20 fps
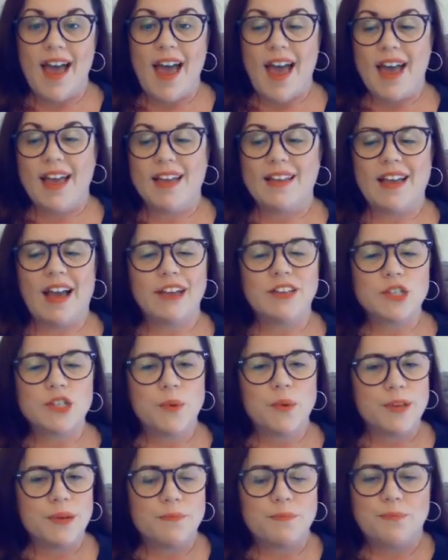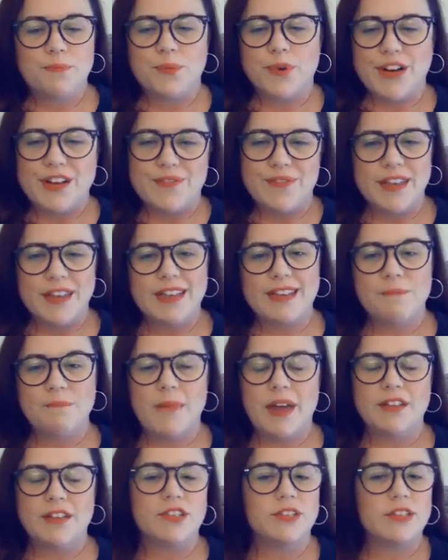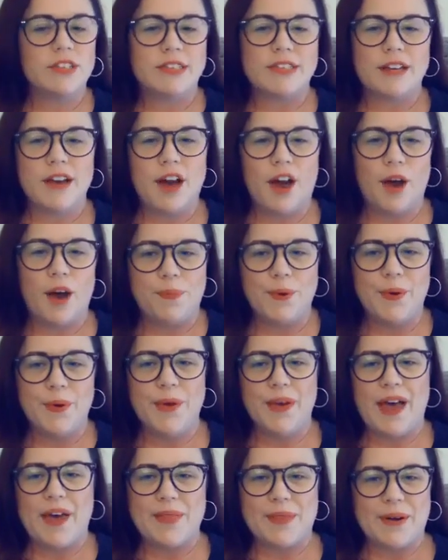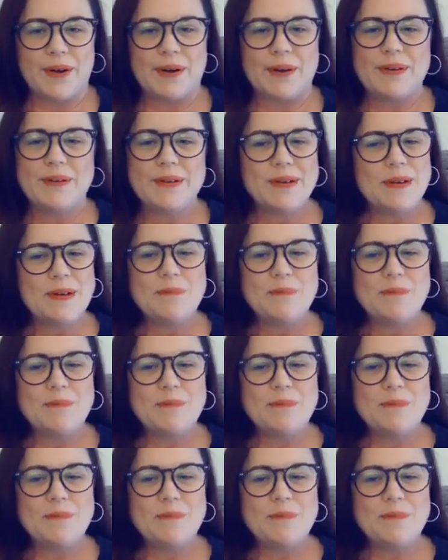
And I just want to briefly mention just a couple other